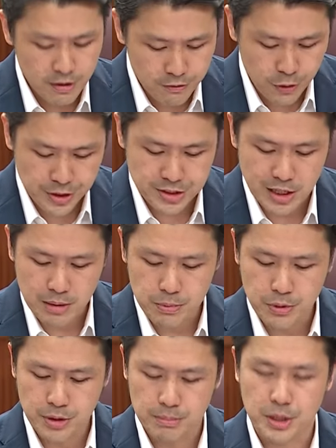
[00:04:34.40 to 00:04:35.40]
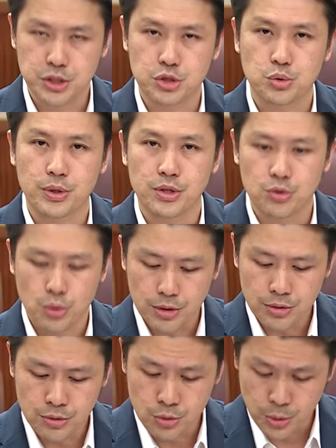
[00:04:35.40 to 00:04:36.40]
For example, in Budget
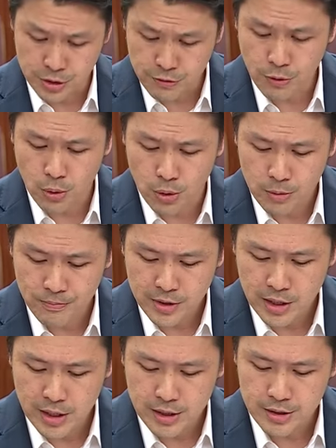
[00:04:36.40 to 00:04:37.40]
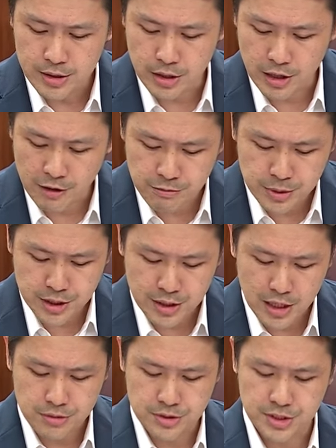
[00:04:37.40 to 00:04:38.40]
2024, the government
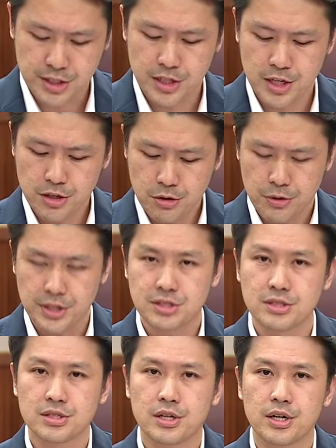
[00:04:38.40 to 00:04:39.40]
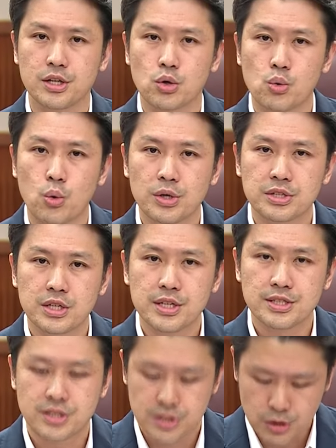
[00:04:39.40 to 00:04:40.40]
announced an increase in the
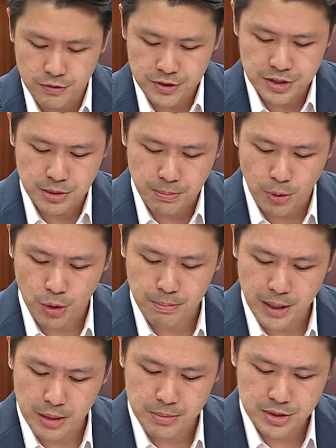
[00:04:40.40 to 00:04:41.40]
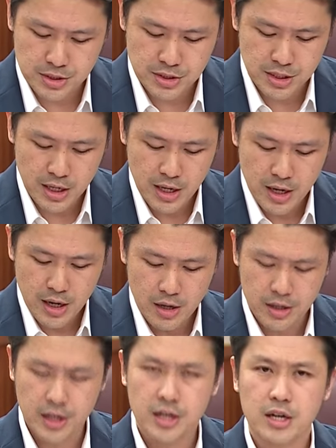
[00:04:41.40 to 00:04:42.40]
quarterly silver support payments
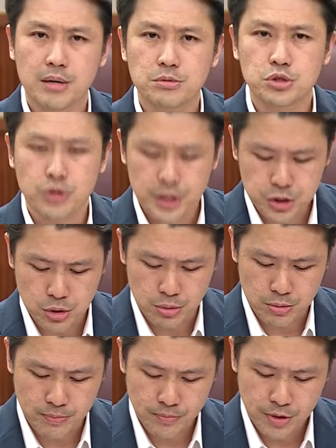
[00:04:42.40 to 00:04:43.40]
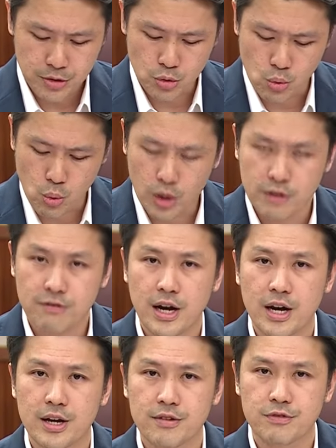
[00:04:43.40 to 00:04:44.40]
and the income threshold to
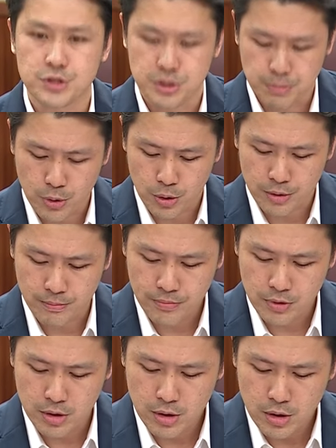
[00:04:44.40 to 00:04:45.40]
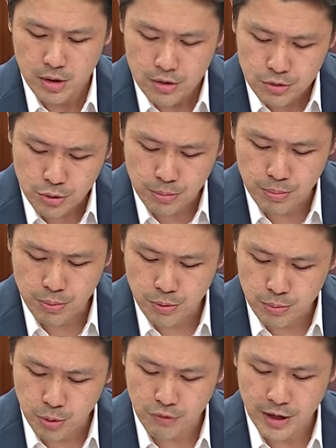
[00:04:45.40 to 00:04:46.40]
qualify for support to
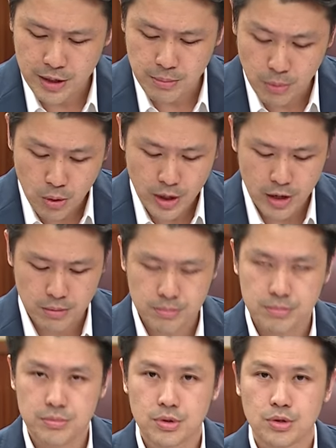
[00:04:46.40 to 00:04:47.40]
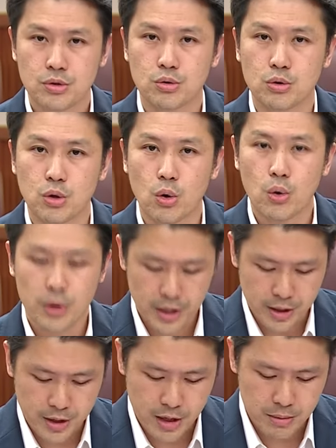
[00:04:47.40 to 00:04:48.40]
provide more help to
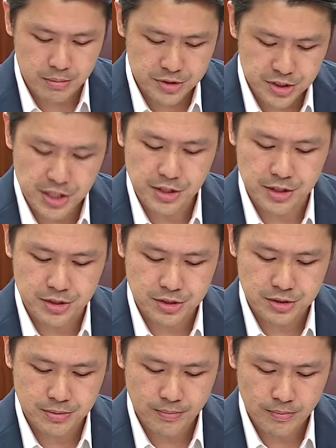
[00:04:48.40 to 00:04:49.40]
low-income seniors.